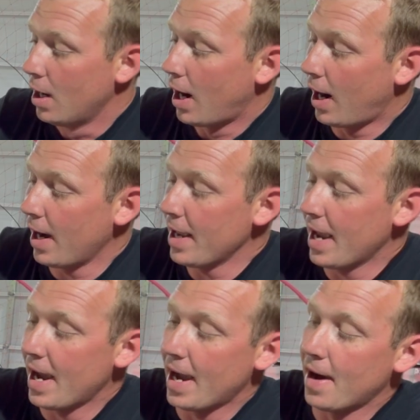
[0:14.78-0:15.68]
I
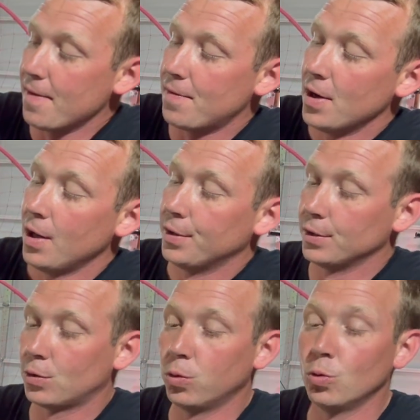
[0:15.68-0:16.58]
have
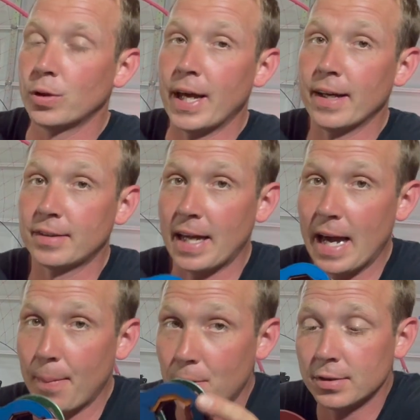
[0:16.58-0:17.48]
these cool gas
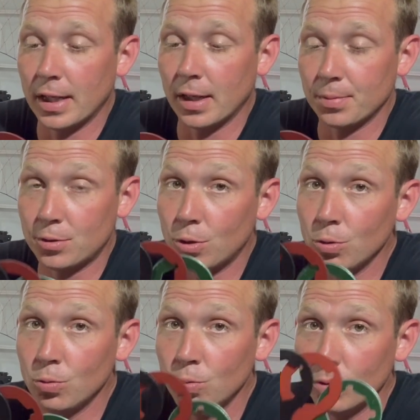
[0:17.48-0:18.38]
cap setups
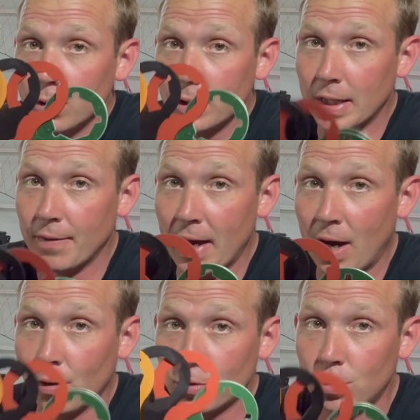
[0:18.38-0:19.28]
to give
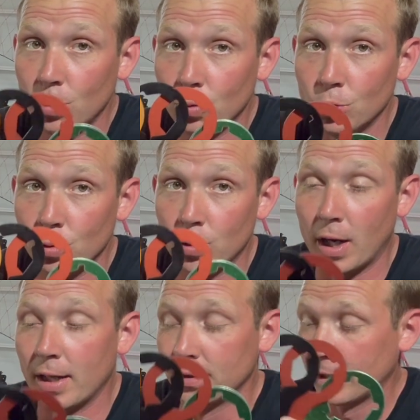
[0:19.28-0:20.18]
out to you
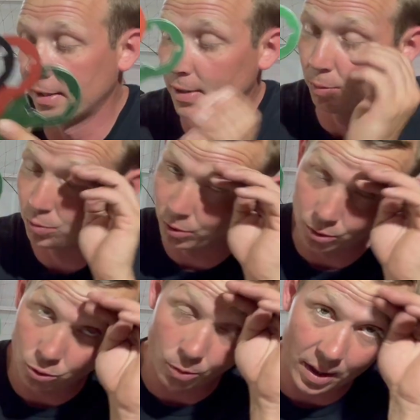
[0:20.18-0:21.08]
guys. Like I said, what's really
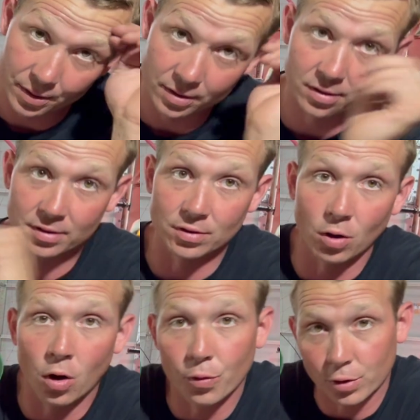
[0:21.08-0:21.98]
cool about this is
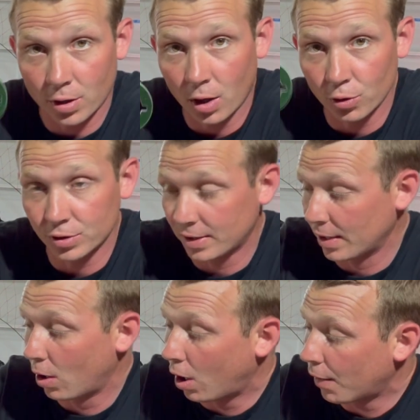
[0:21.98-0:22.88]
all their colors that
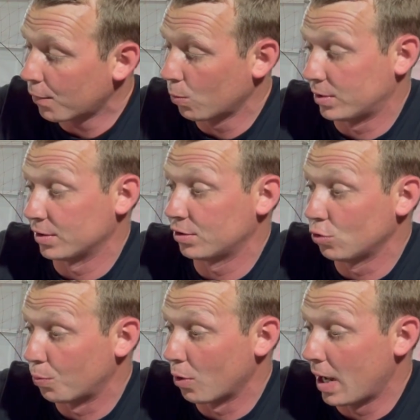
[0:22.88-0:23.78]
they offer, which is
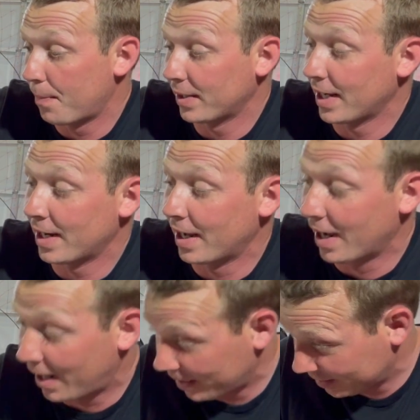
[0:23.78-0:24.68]
super epic, and I
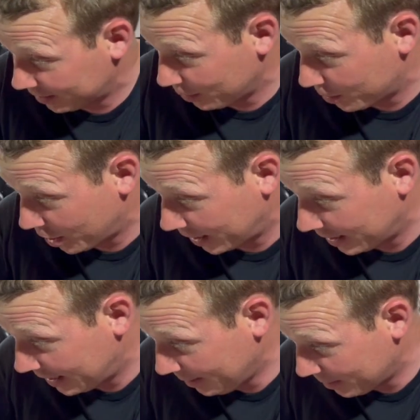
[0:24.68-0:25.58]
honestly wish I
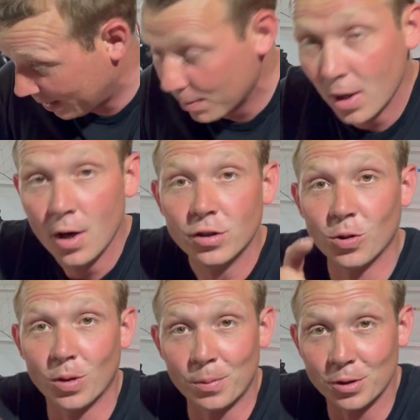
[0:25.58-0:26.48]
can keep them.
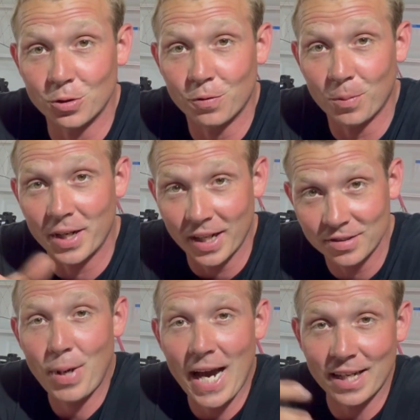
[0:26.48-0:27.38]
So what I'm going to do for my
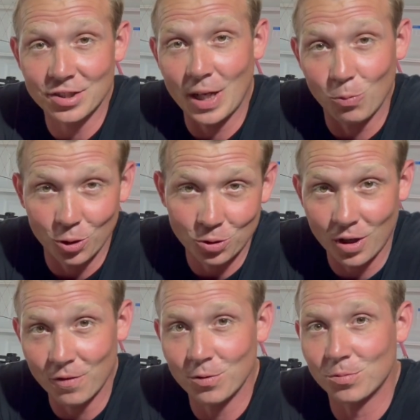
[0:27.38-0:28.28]
next package that will
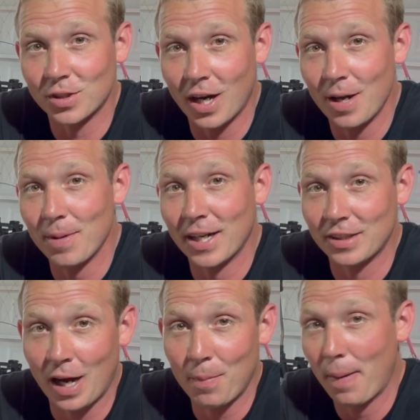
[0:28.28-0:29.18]
come from Skymax,
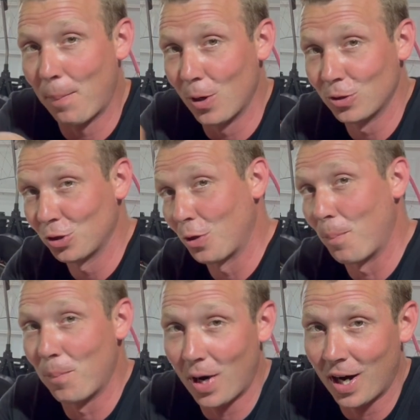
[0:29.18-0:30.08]
I might personally
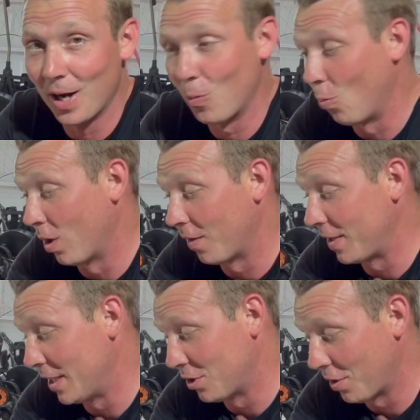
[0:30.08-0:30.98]
buy one
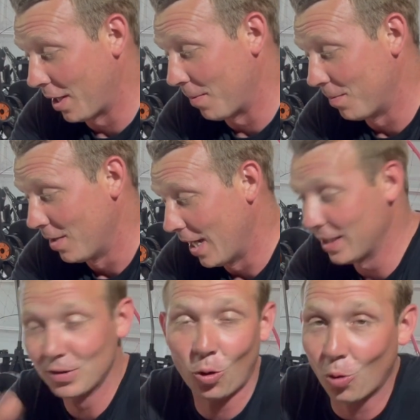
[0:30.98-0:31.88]
of each of them
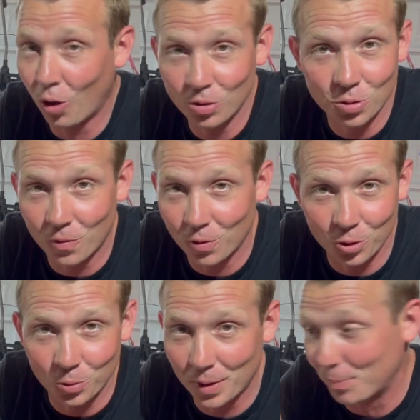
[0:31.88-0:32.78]
and just hold on to it for a
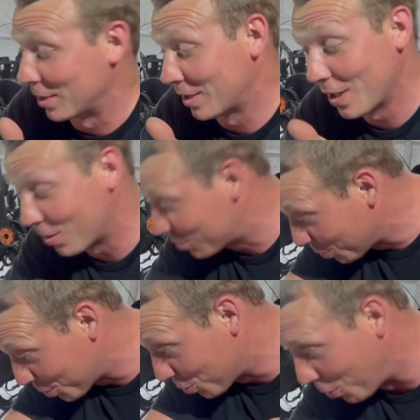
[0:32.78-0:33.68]
little bit because they are
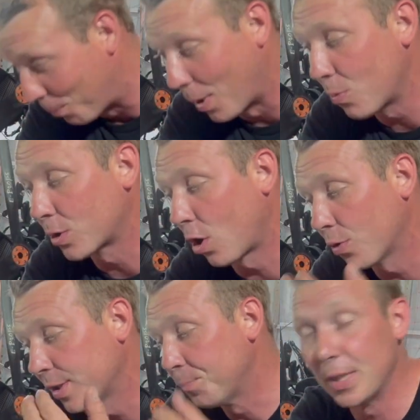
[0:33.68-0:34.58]
super cool. But
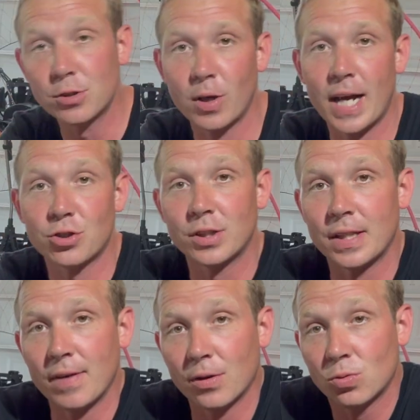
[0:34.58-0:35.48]
regardless, these are actually to
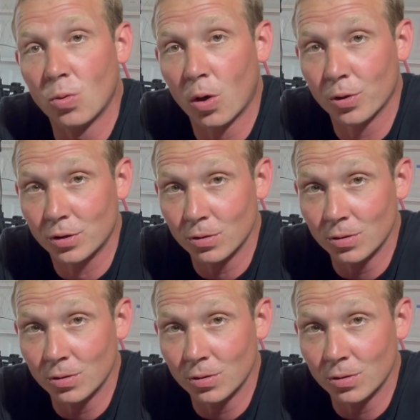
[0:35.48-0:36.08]
give out to all of you